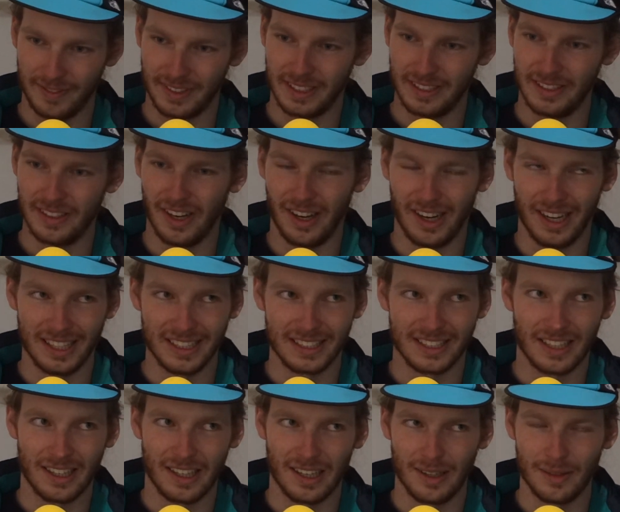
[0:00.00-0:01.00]
9
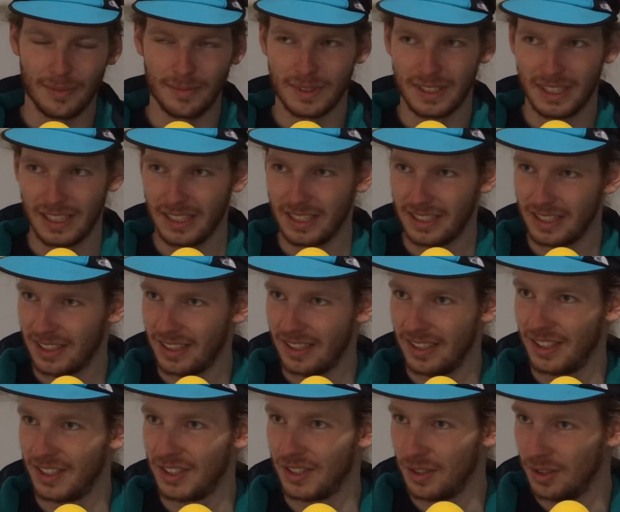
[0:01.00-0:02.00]
times his
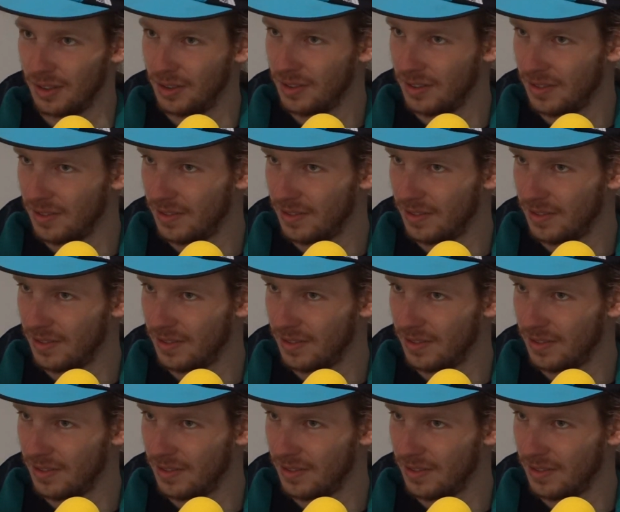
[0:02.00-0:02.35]
initial